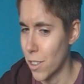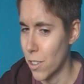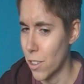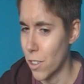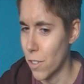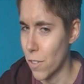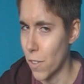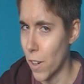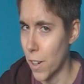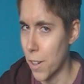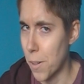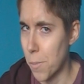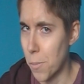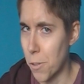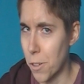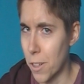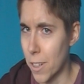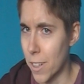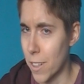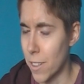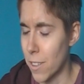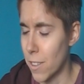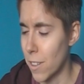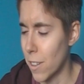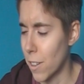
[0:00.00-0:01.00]
She found it pretty
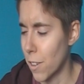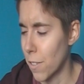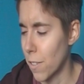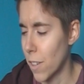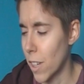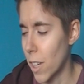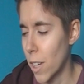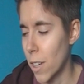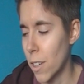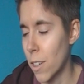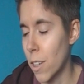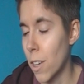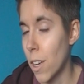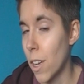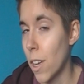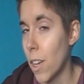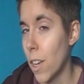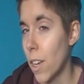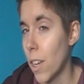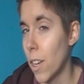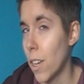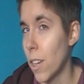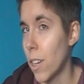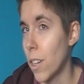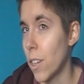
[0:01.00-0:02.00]
easy, I think.
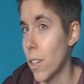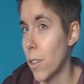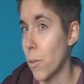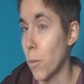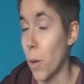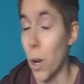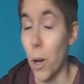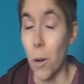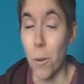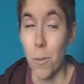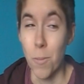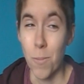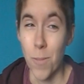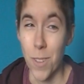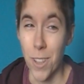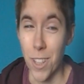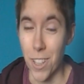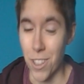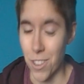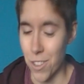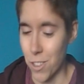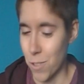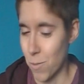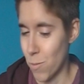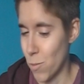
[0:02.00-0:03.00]
Well,
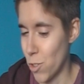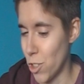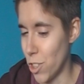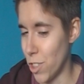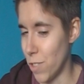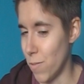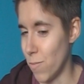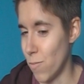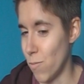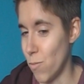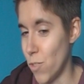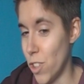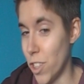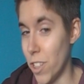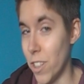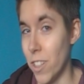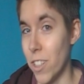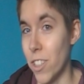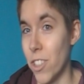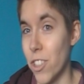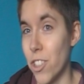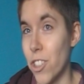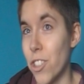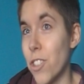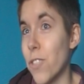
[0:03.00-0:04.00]
unless she didn't
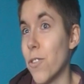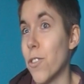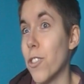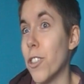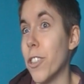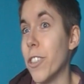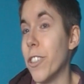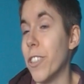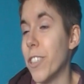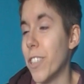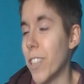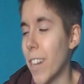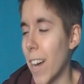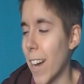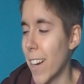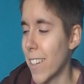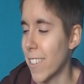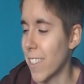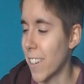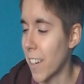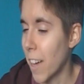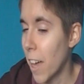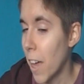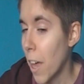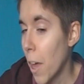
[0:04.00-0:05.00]
and she was very good at
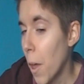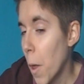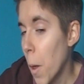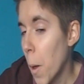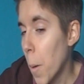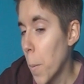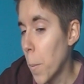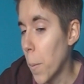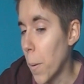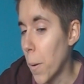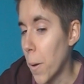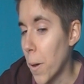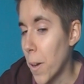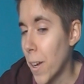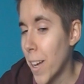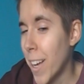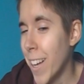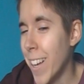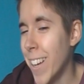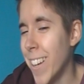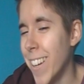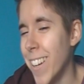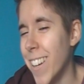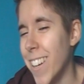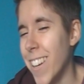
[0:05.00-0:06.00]
acting. But
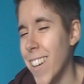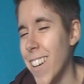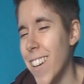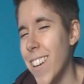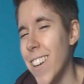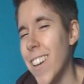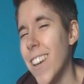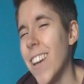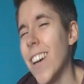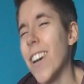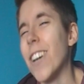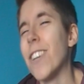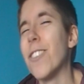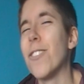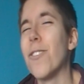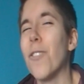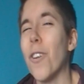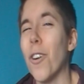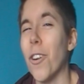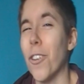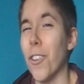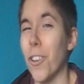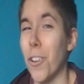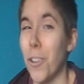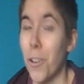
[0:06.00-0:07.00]
as
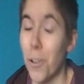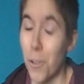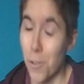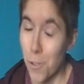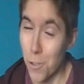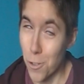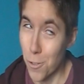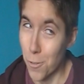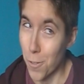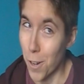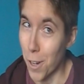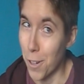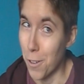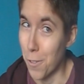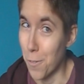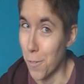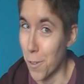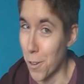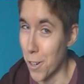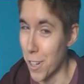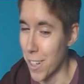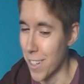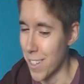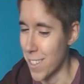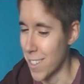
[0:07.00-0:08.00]
far as I know, she found it
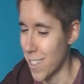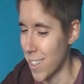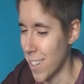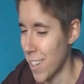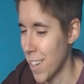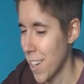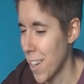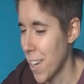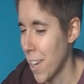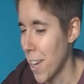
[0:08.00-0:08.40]
very easy.